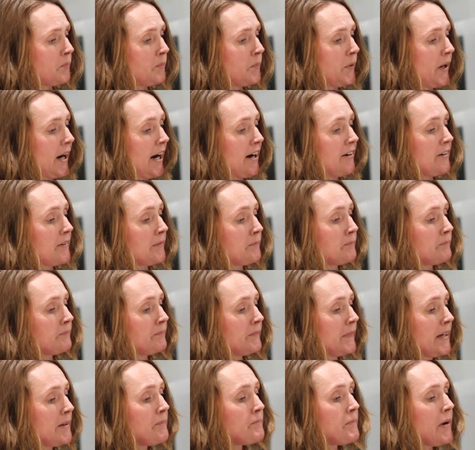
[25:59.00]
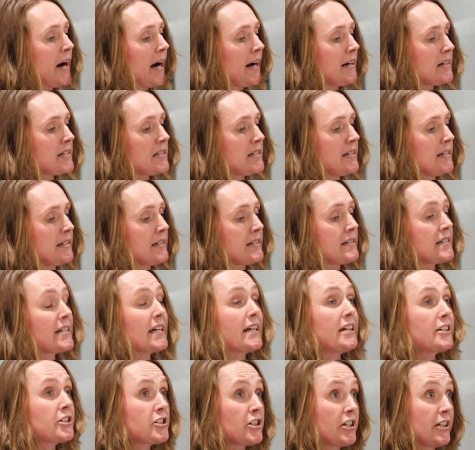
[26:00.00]
But our impact in
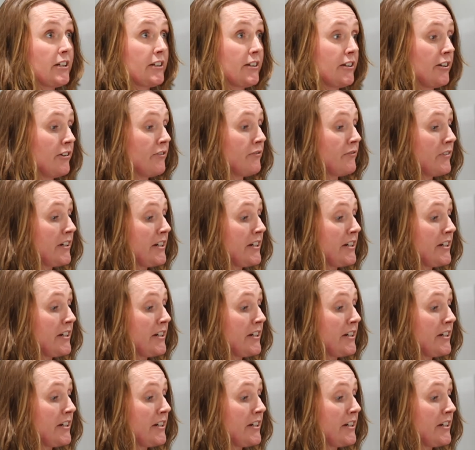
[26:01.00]
teaching and